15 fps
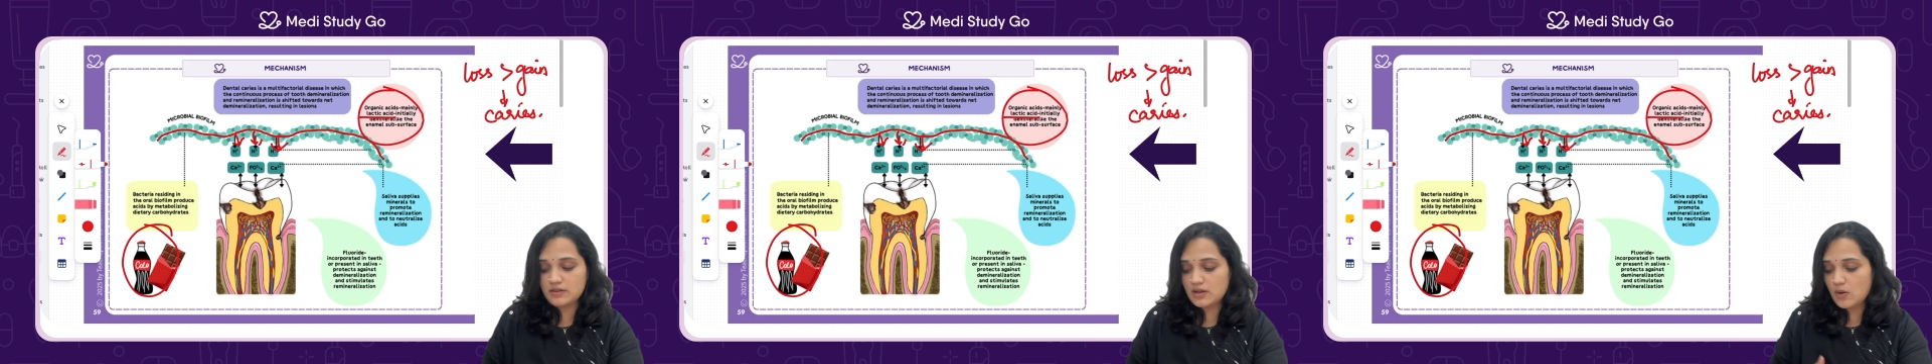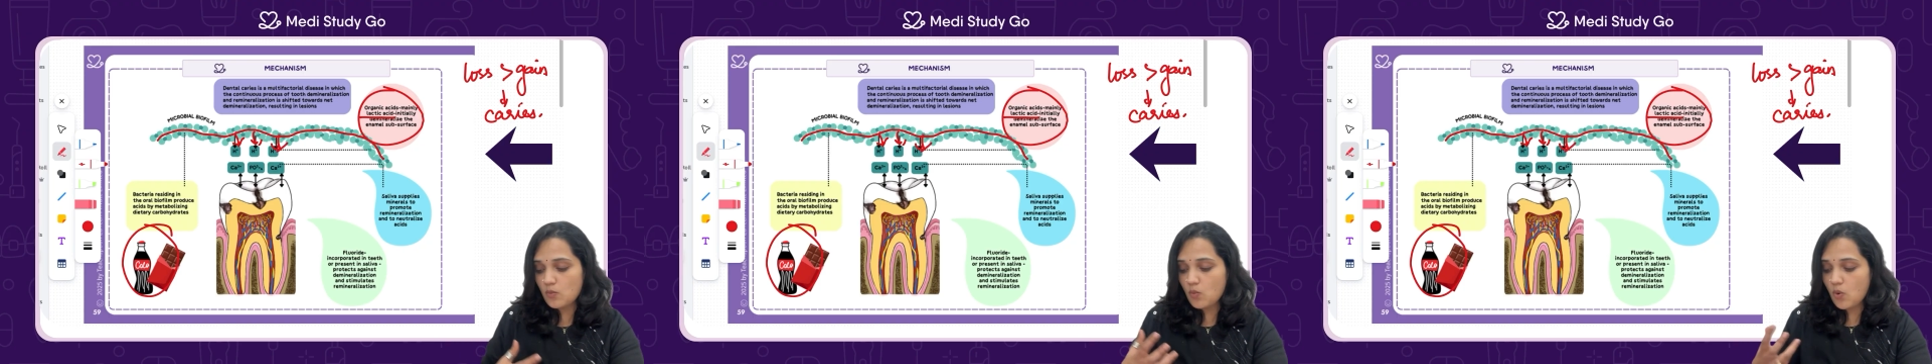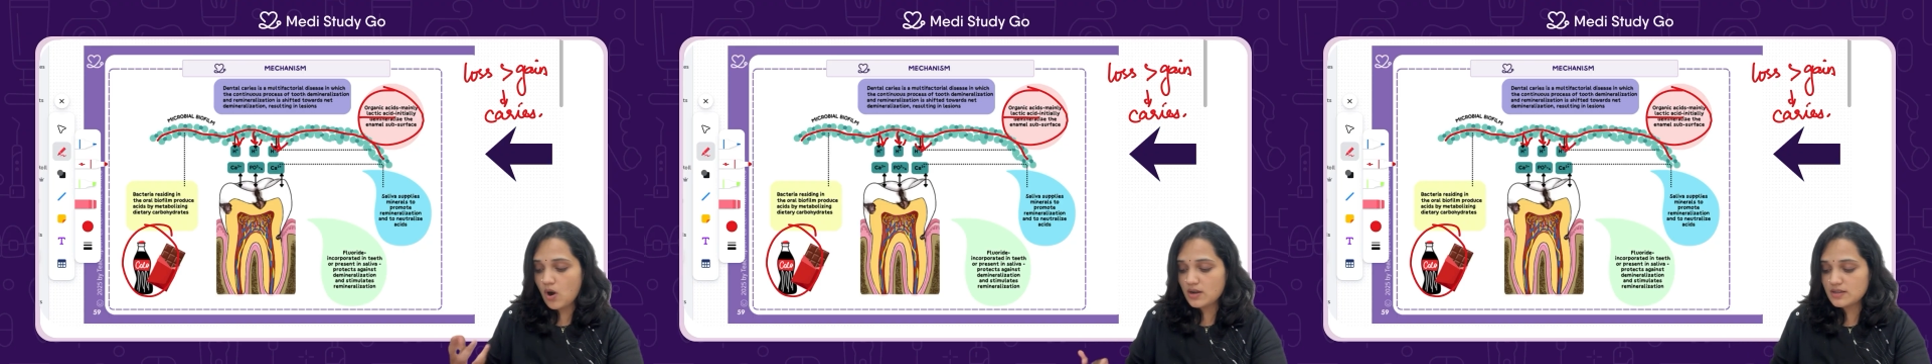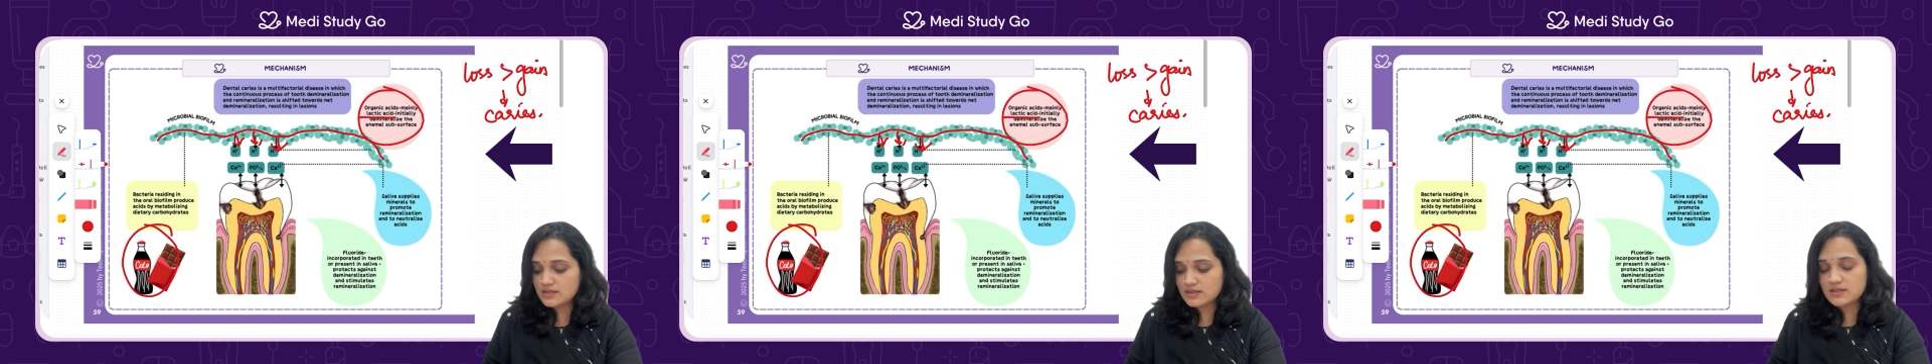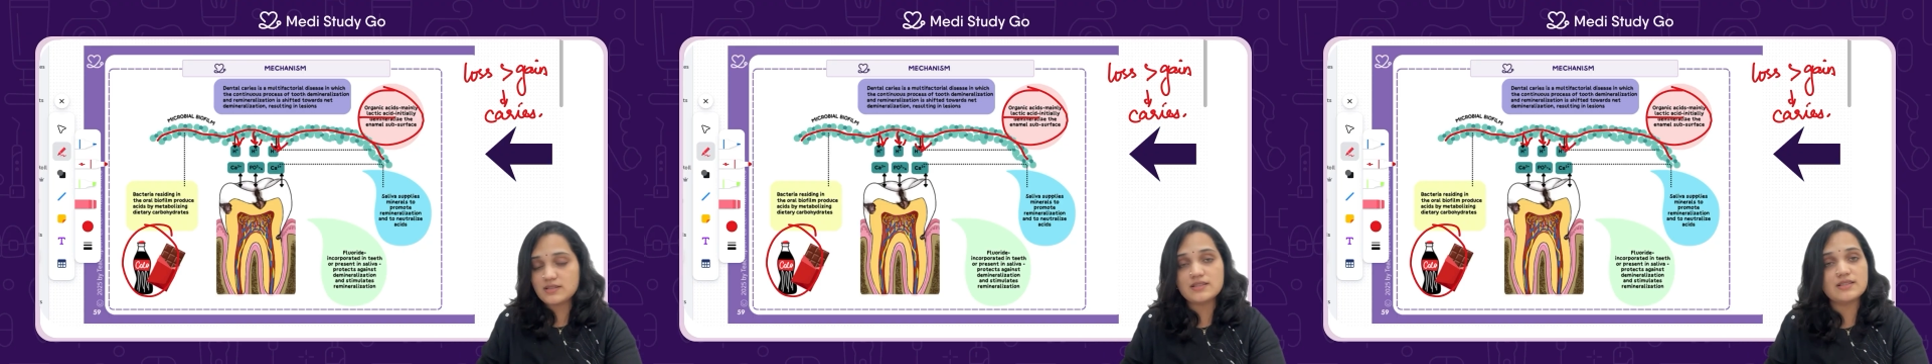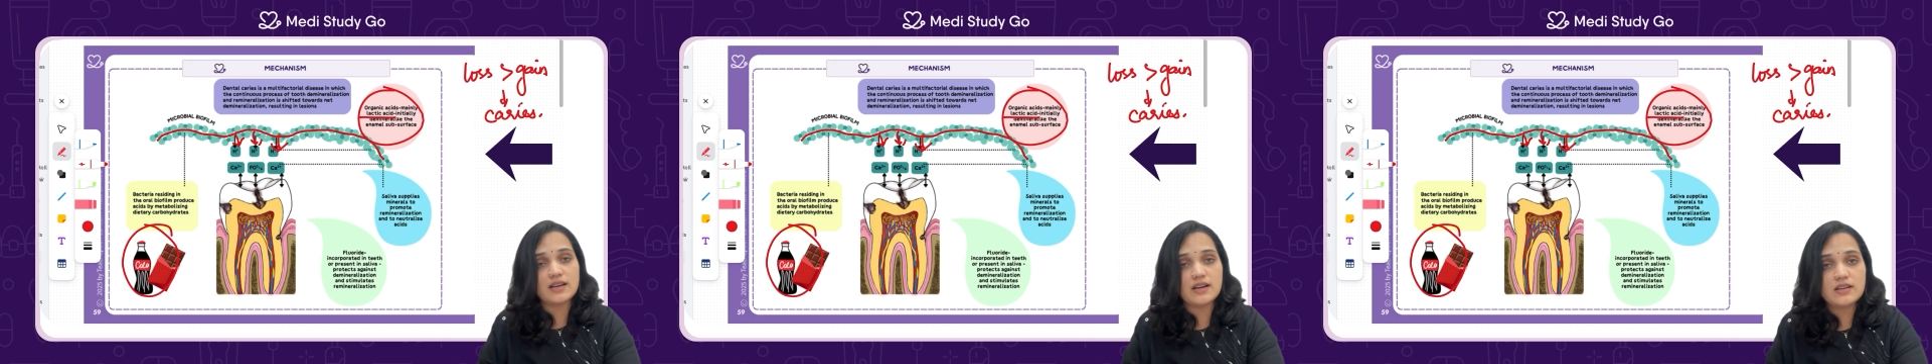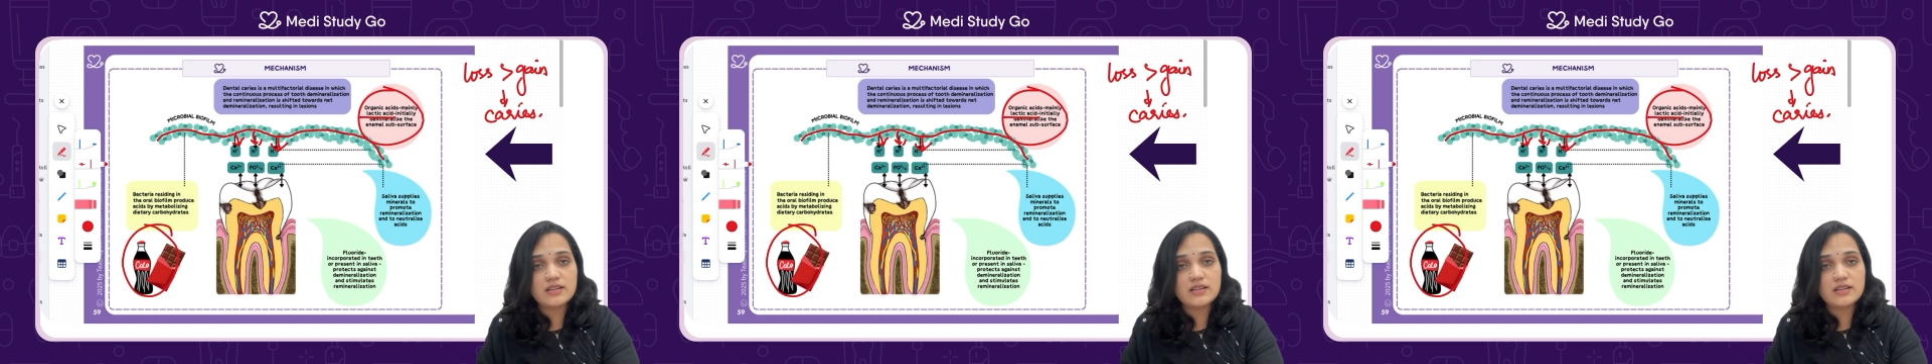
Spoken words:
Now, what is the result